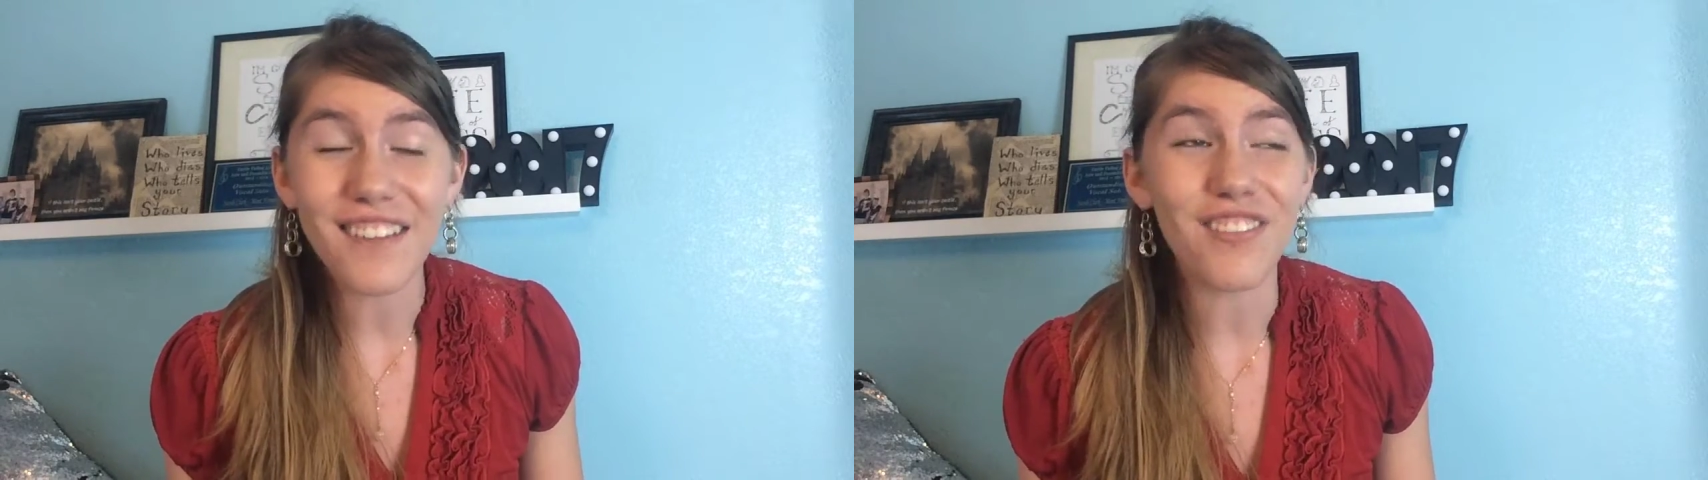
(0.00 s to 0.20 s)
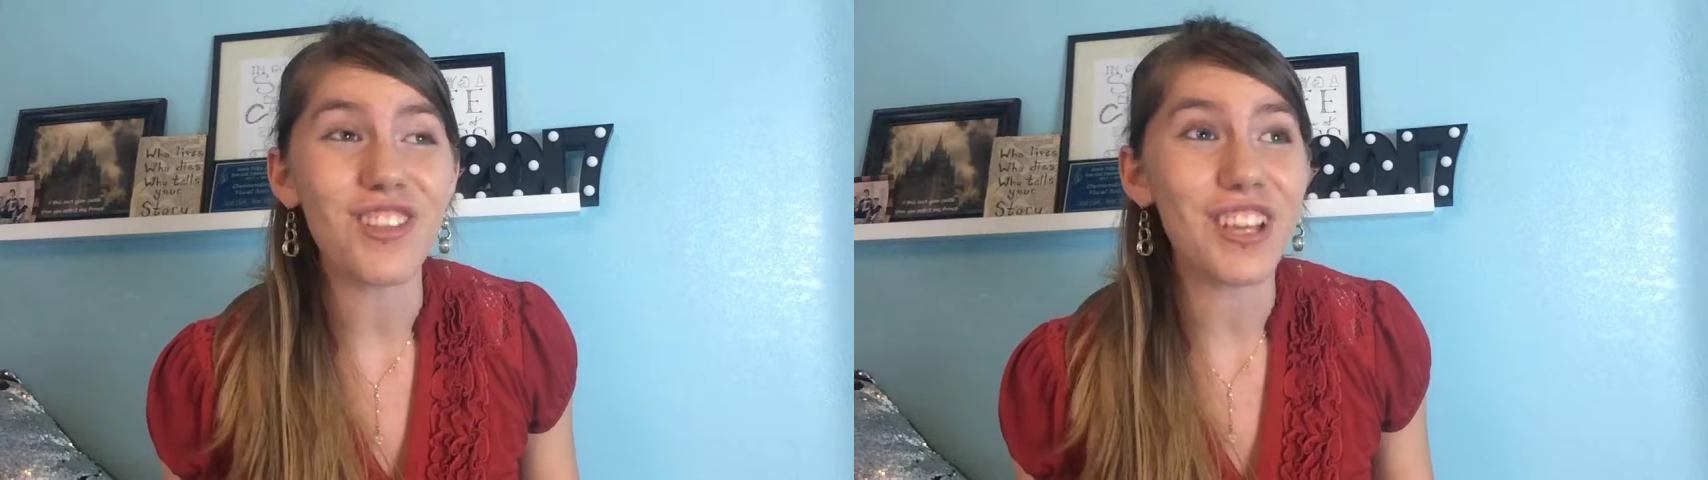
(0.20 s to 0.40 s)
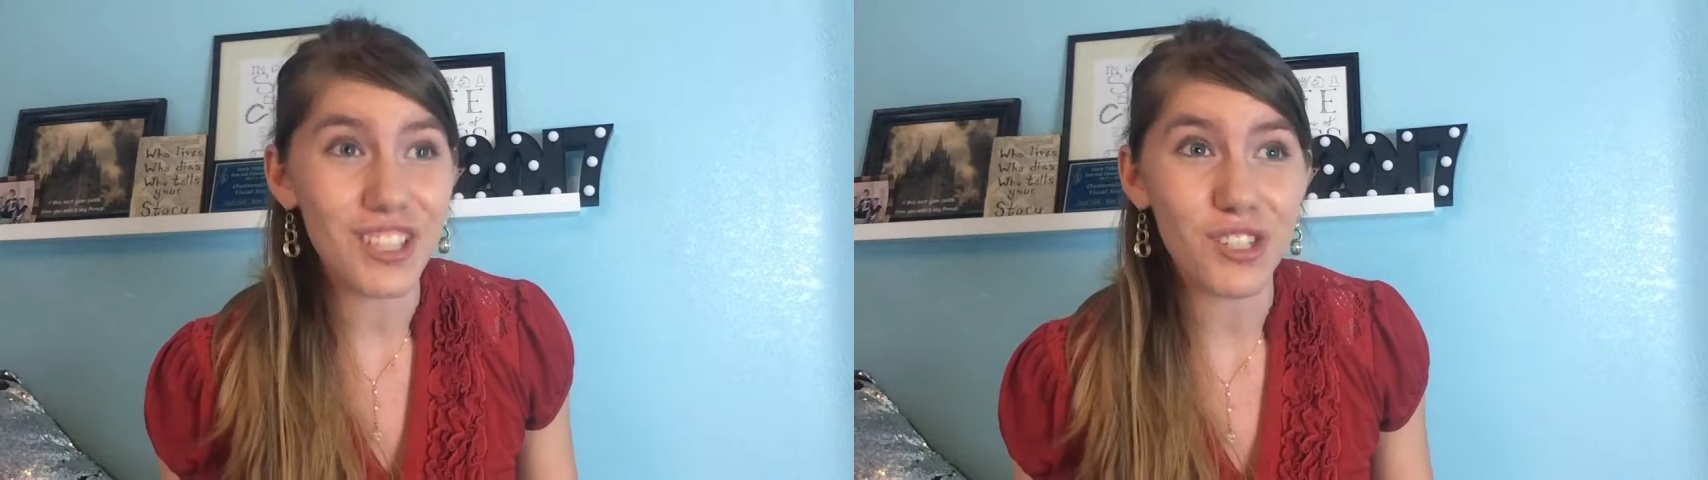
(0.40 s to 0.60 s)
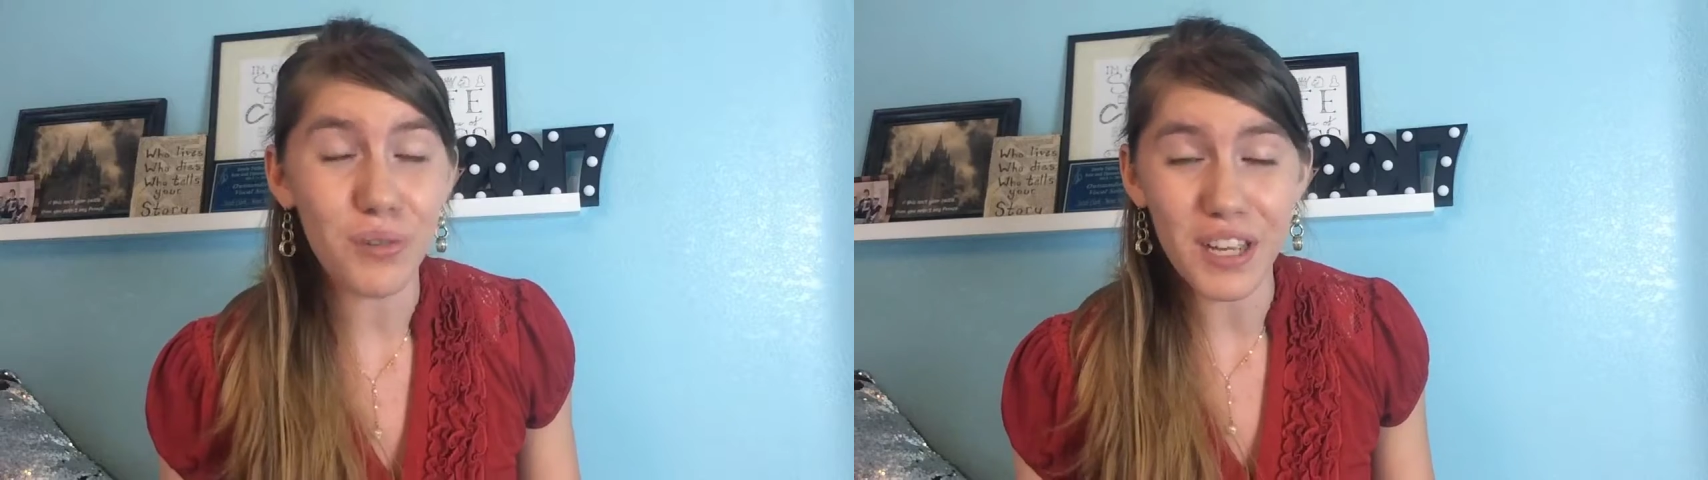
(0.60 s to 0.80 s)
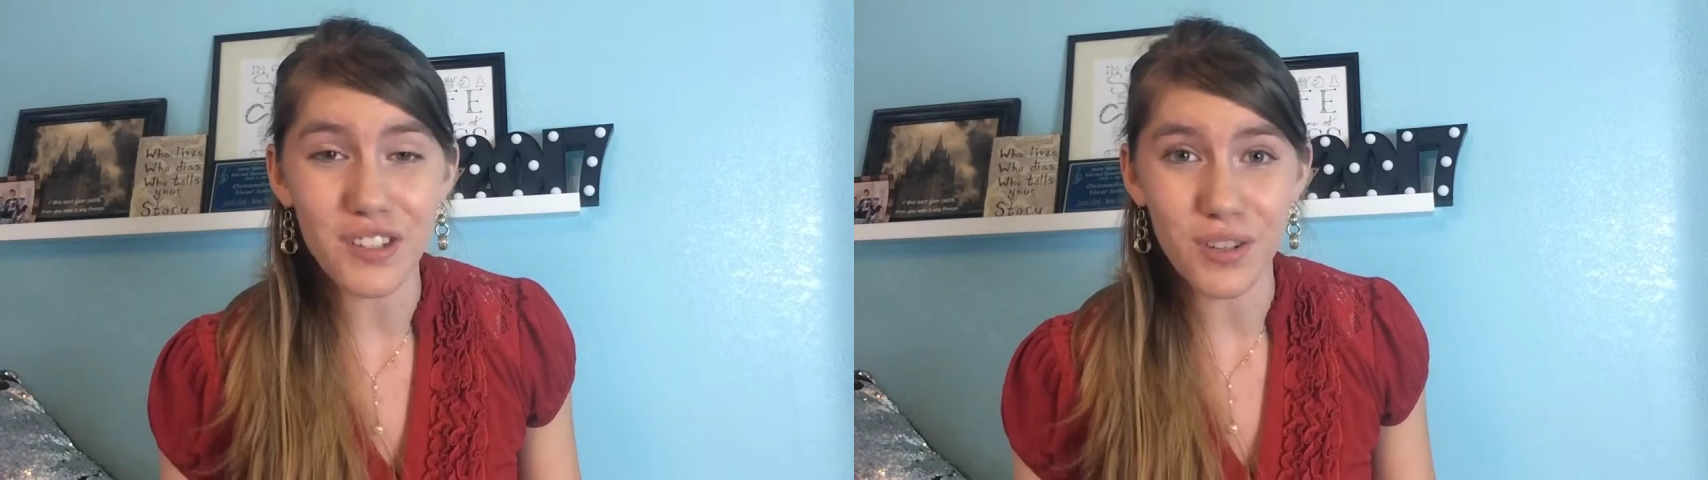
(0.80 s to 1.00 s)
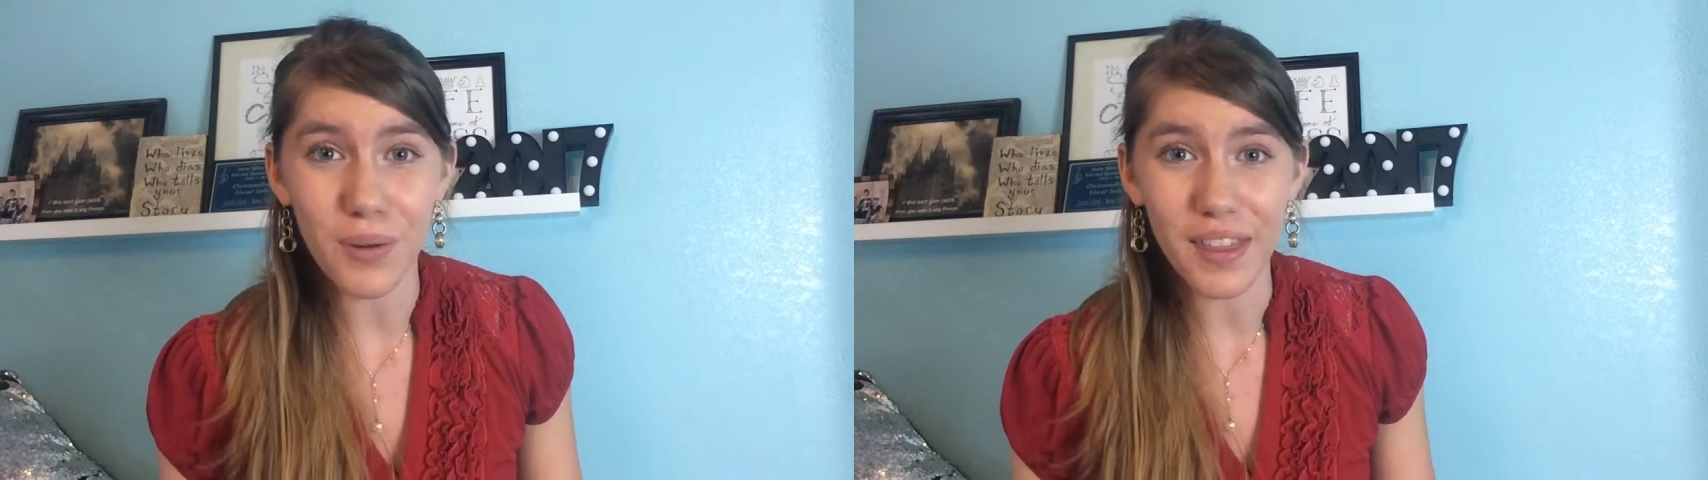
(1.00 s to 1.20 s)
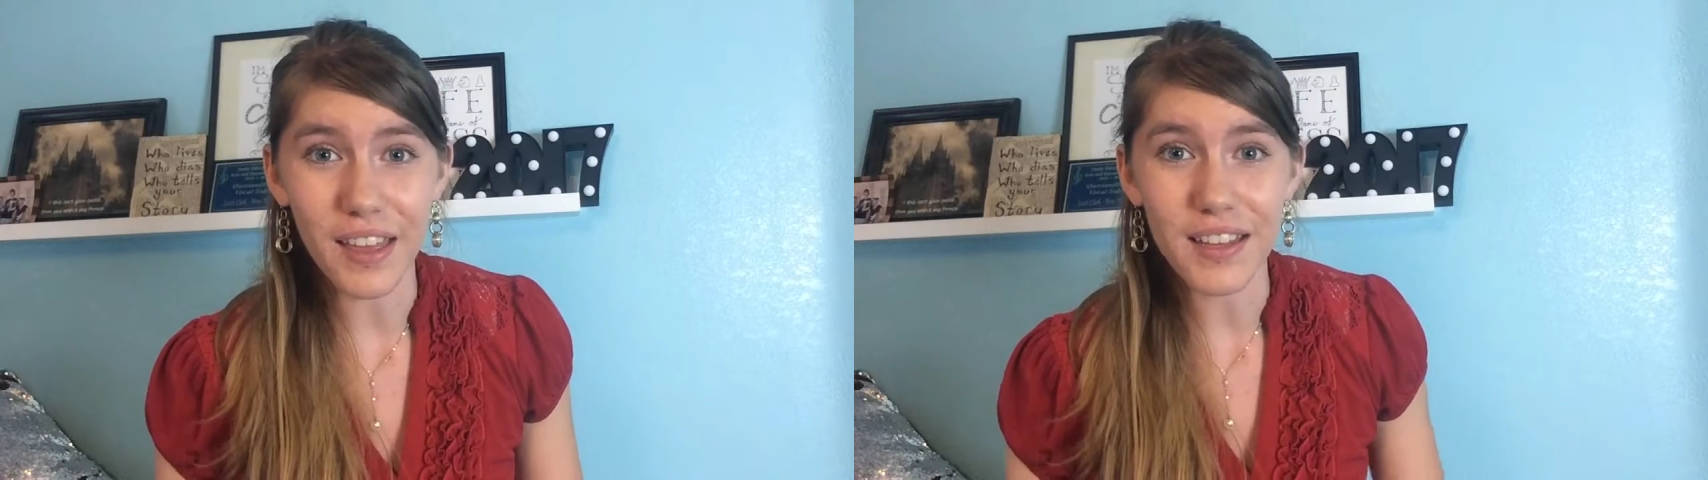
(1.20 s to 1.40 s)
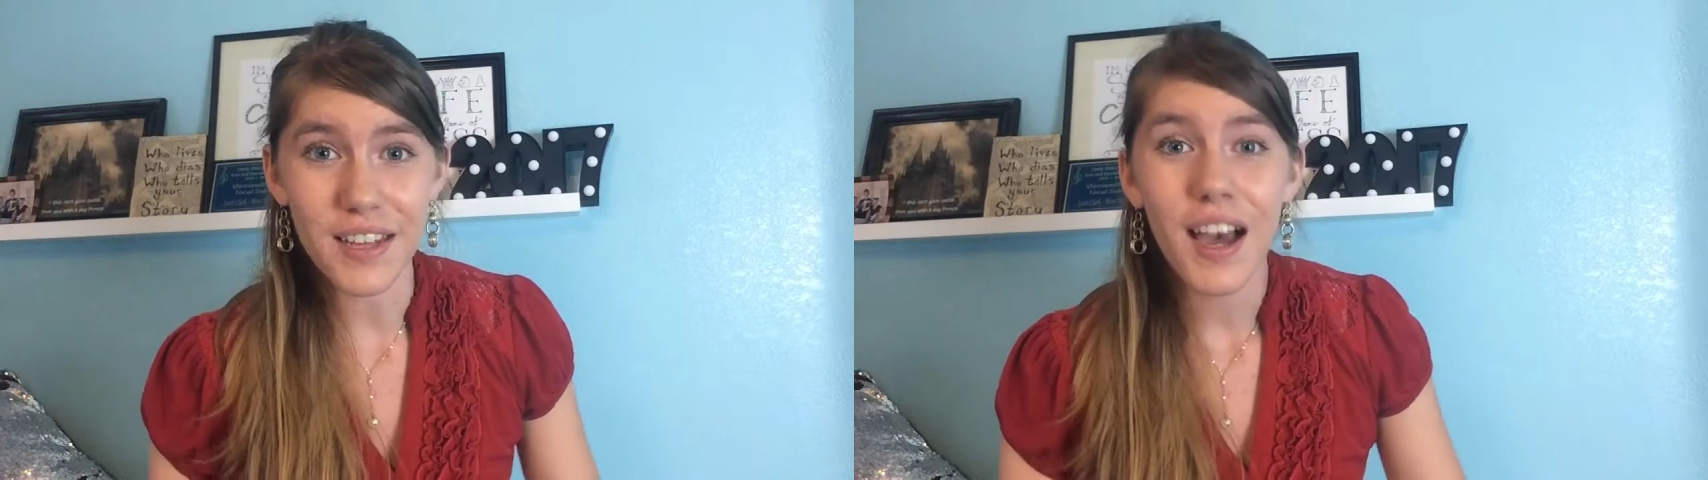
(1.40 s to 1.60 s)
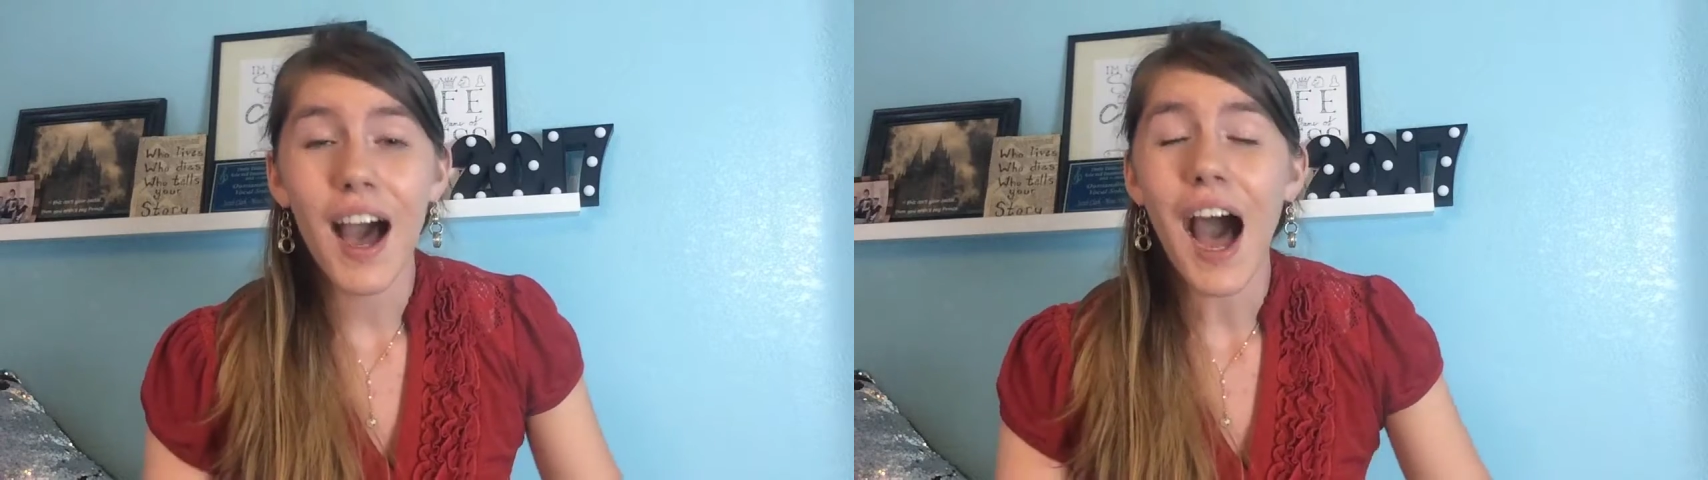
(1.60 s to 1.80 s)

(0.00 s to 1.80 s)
of things you can do with it.